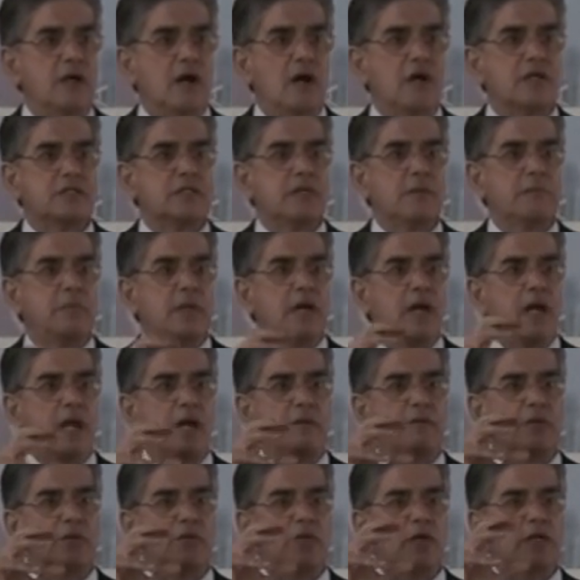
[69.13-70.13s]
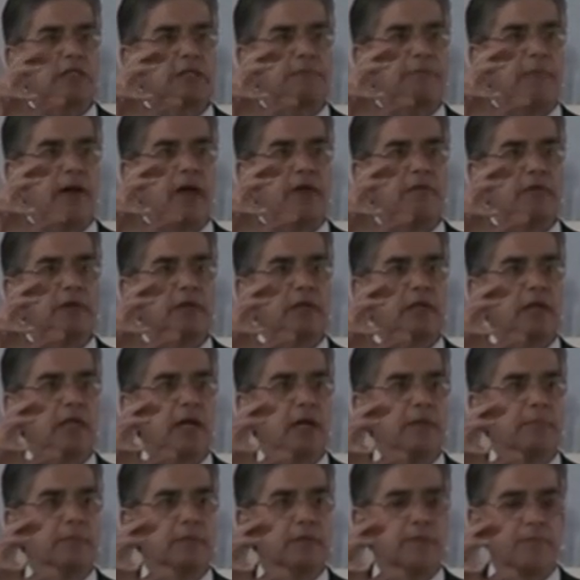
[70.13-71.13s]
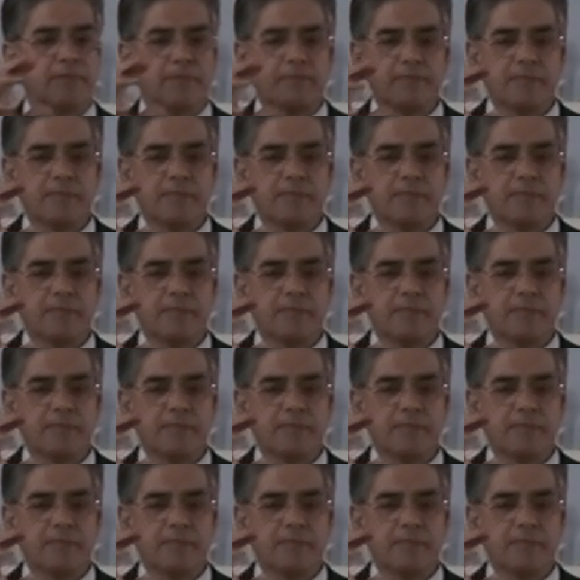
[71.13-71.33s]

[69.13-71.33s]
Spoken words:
or simply allow it to expand with the cable.